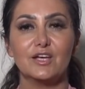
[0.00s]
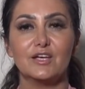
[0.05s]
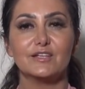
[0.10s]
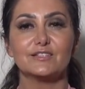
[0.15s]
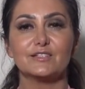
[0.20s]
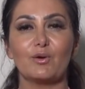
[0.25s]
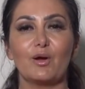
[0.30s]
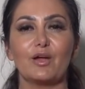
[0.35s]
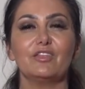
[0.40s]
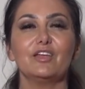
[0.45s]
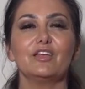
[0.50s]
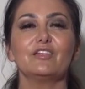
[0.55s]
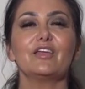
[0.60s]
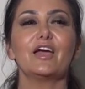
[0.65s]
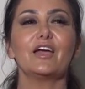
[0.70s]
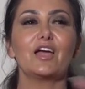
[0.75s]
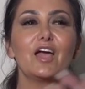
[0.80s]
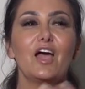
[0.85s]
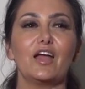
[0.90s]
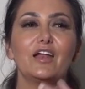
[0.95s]
So I think
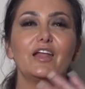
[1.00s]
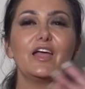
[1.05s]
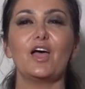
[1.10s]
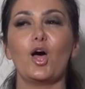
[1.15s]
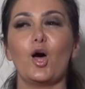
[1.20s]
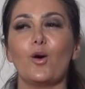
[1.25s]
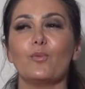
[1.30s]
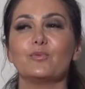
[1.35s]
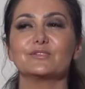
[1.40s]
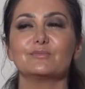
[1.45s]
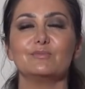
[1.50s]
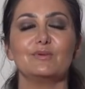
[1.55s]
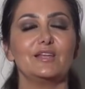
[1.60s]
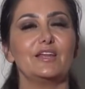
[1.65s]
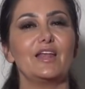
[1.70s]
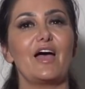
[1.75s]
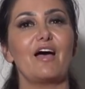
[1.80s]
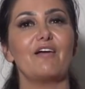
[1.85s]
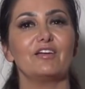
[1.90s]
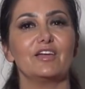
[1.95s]
that kind of helps me
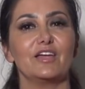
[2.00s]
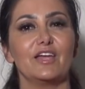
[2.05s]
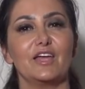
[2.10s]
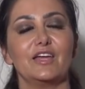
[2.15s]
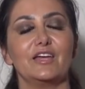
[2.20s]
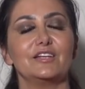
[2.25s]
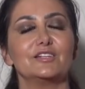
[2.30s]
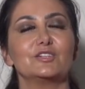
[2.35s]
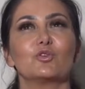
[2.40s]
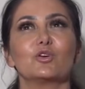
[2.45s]
navigate